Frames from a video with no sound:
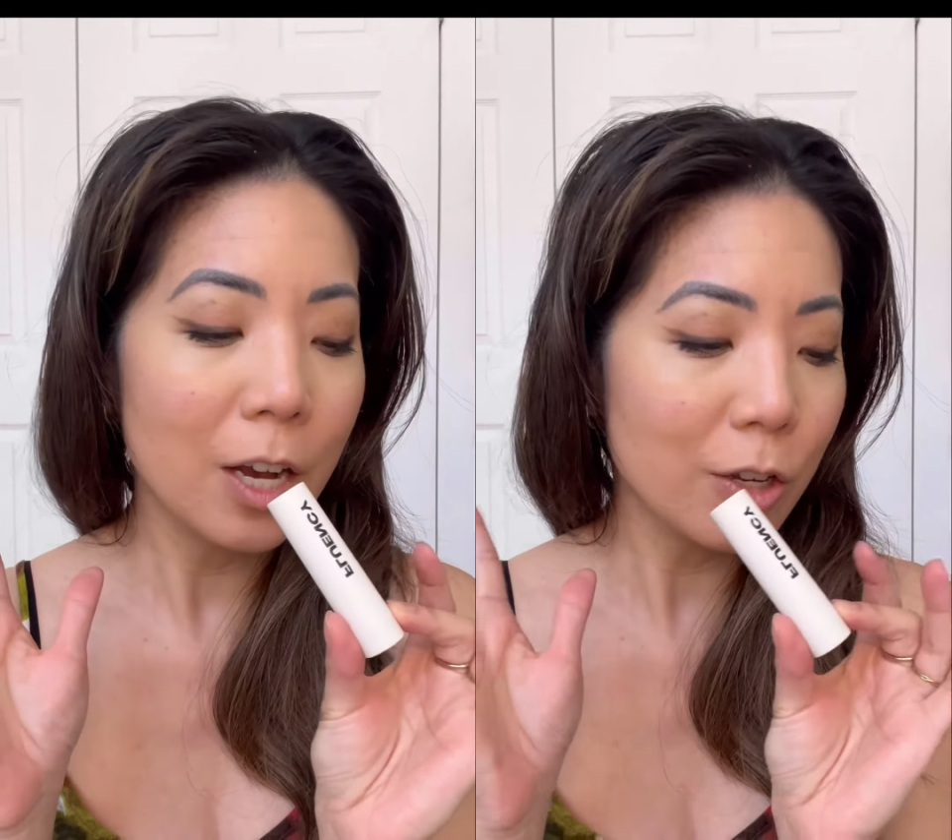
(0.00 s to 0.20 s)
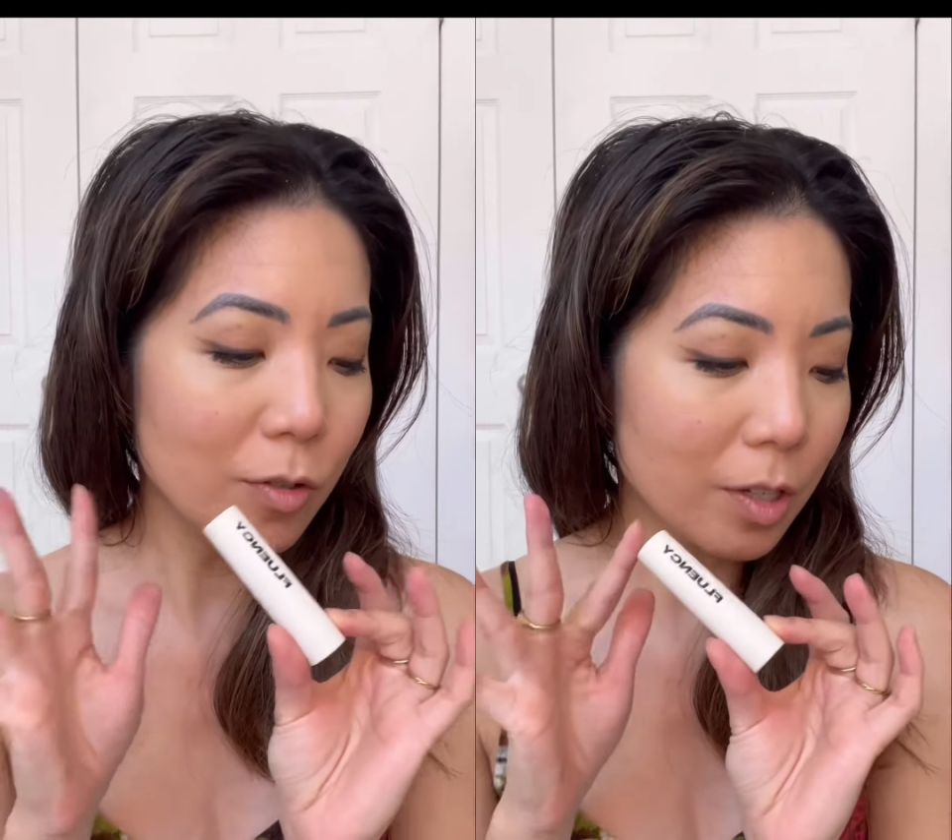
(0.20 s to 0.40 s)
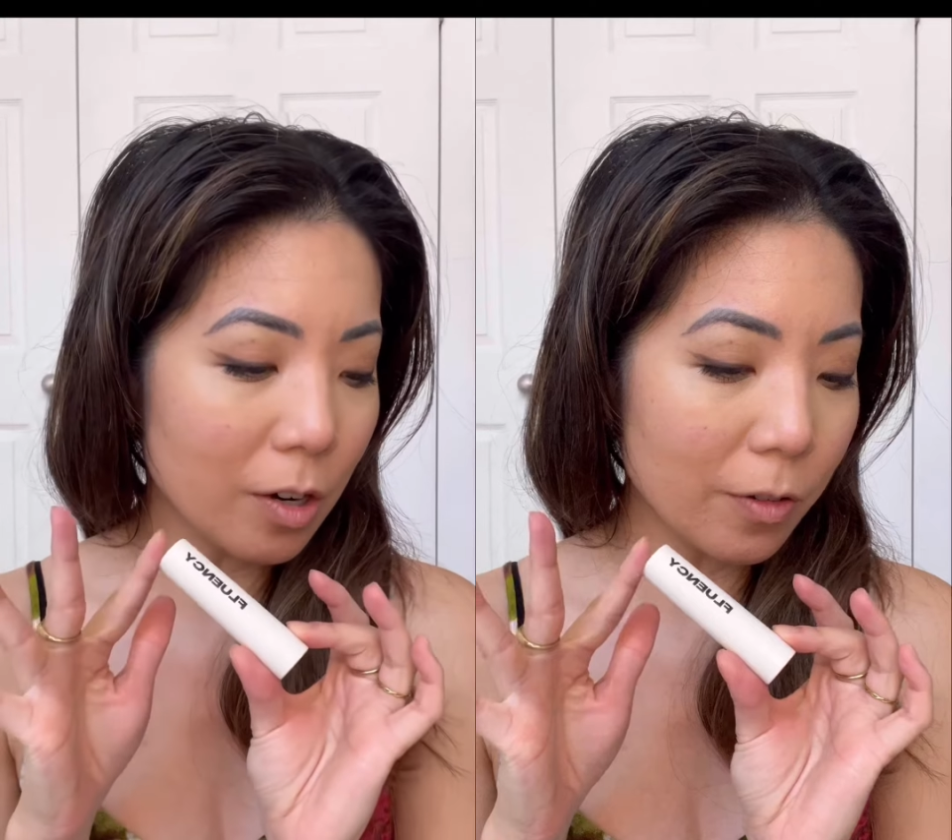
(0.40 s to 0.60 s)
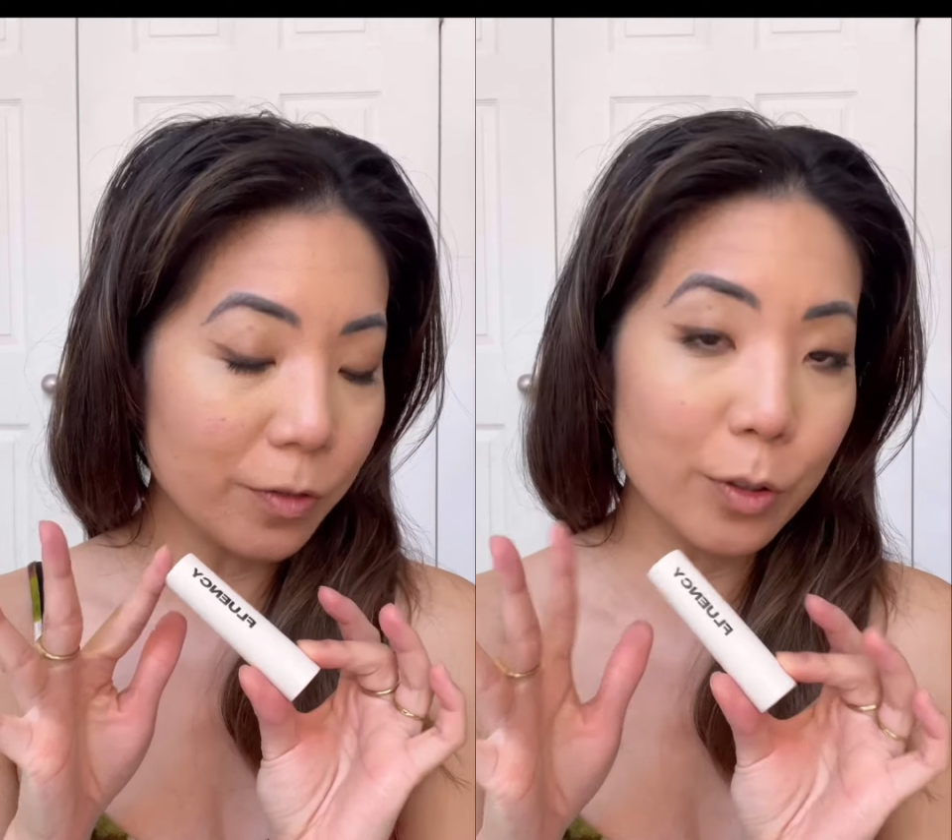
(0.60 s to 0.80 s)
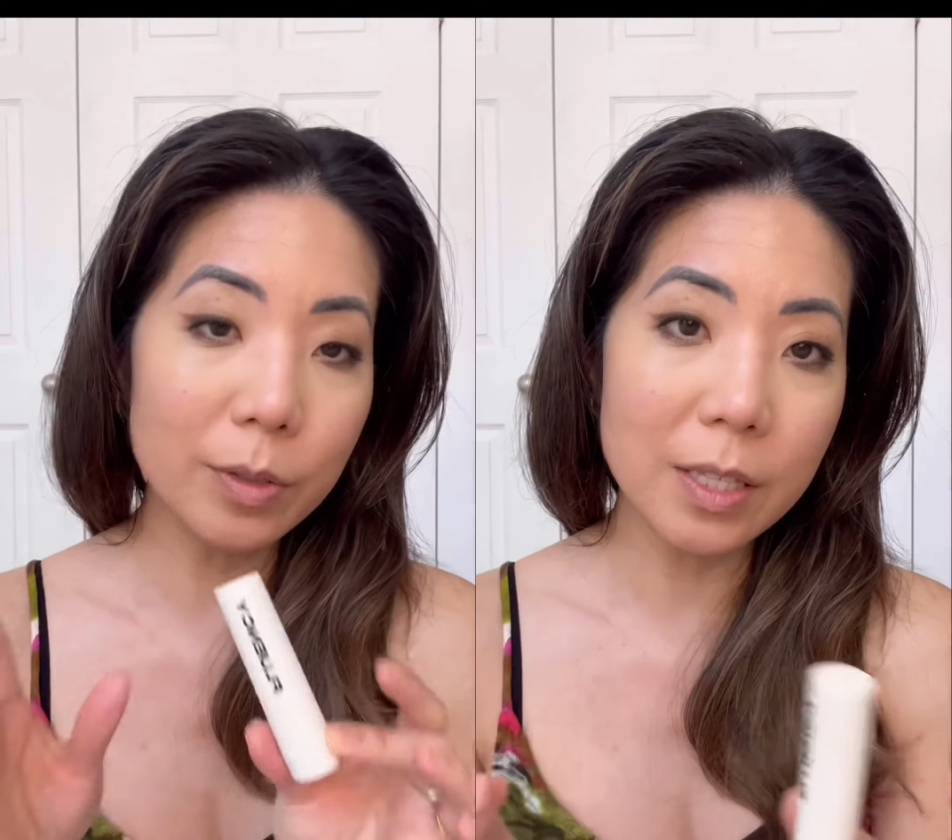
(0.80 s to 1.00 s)
using our
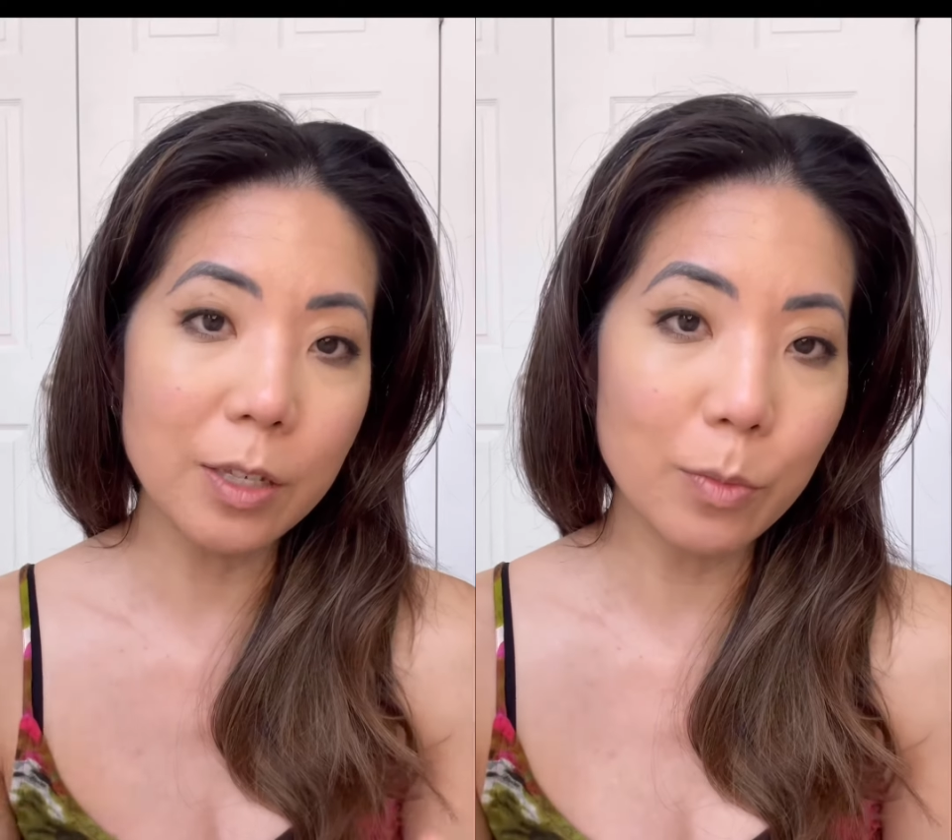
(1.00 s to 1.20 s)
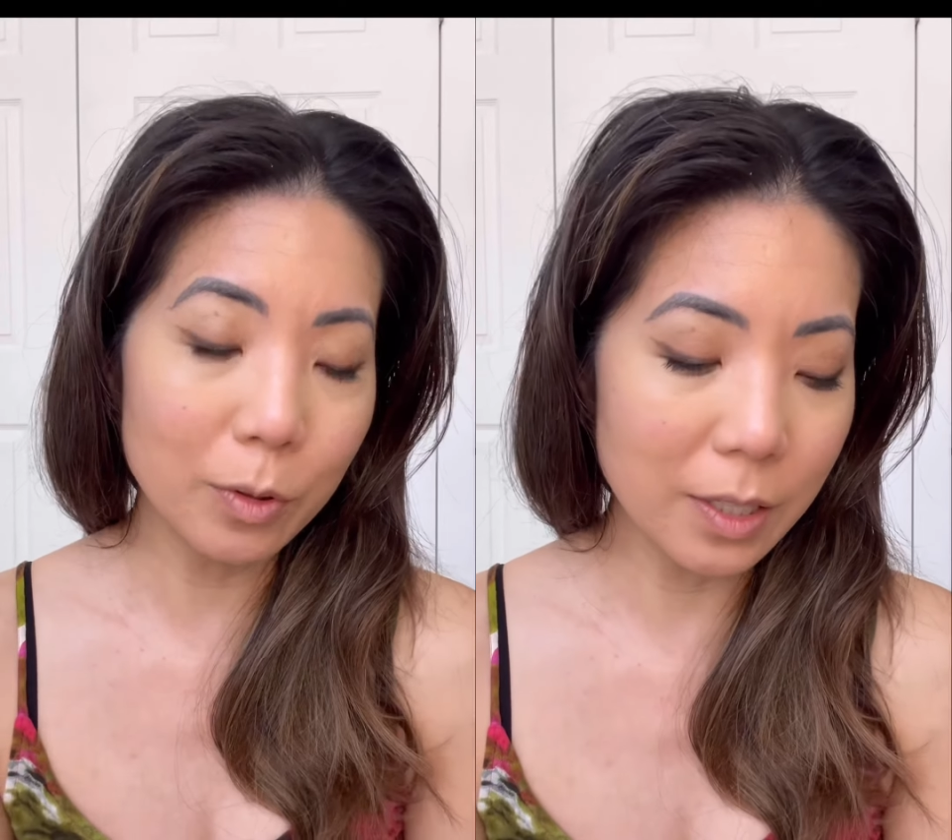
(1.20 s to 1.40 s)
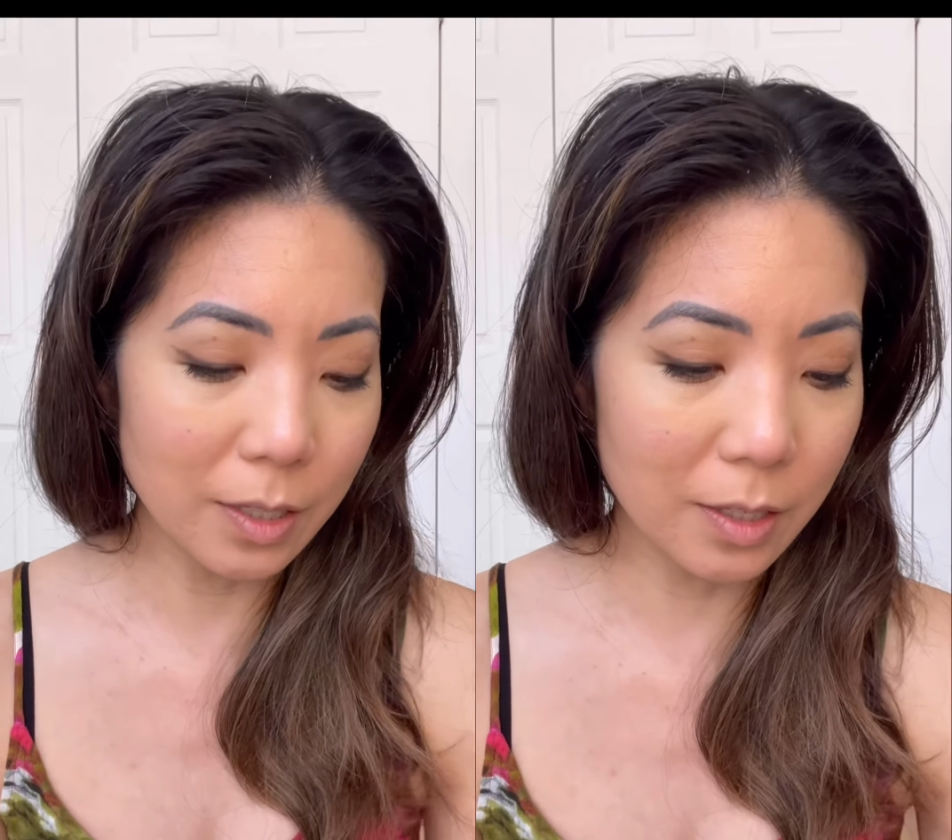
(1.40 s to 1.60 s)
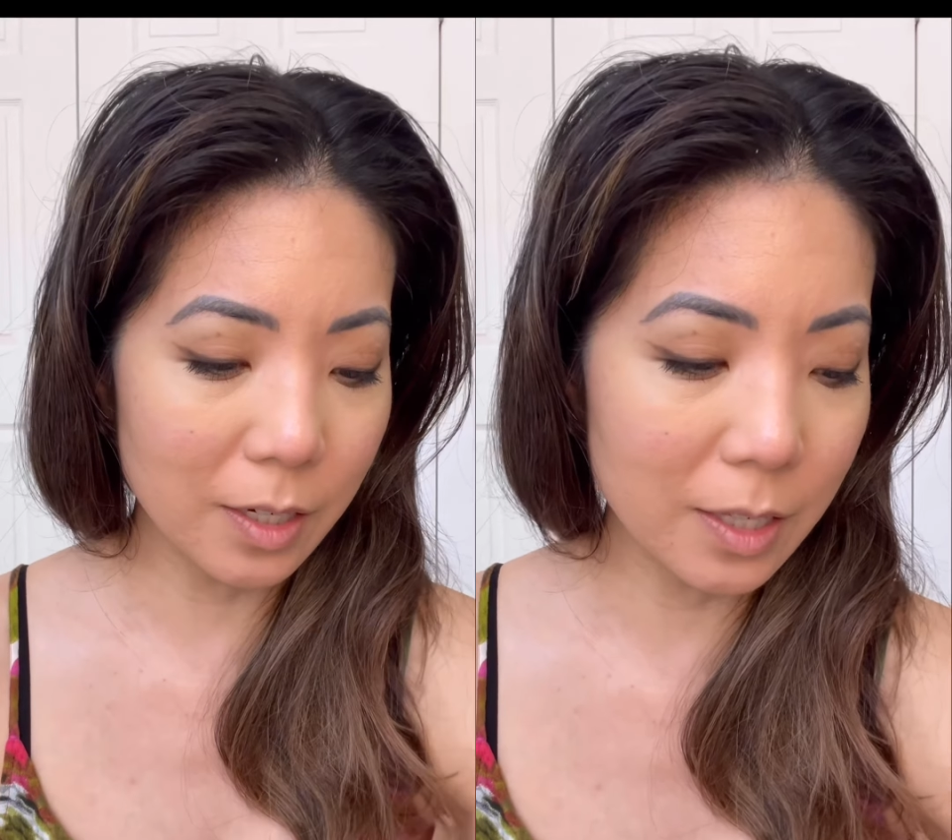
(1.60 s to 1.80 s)
Fluency multi-sticks